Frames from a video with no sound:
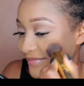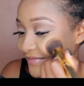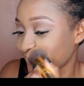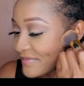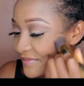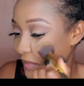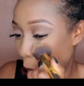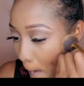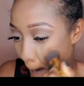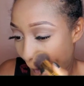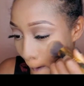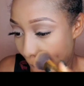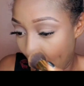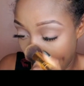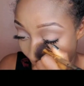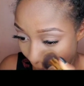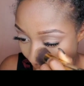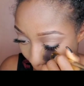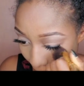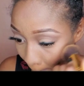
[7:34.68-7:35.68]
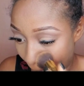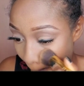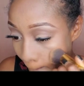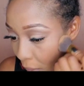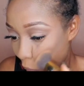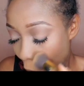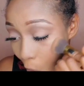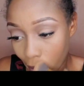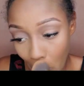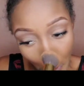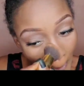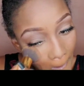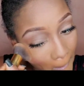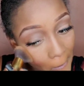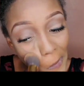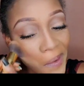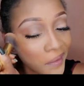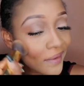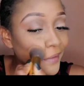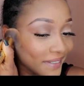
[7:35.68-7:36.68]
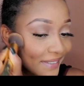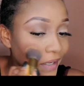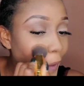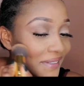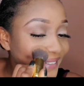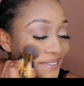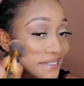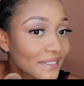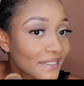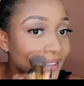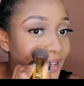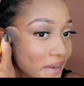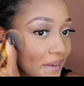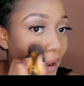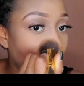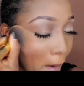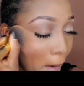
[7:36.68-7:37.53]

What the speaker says: So I just applied a